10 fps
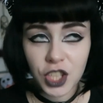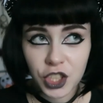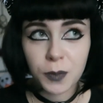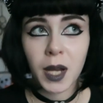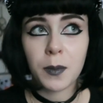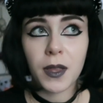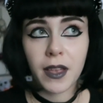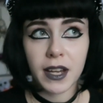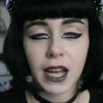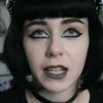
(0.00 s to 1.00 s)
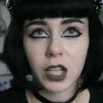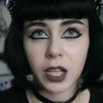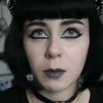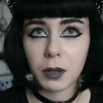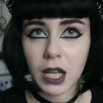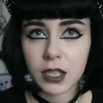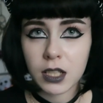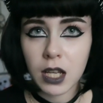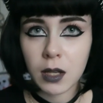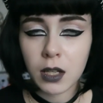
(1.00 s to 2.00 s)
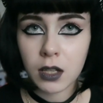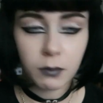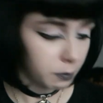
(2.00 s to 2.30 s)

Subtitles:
tissue paper. Then it had like a plastic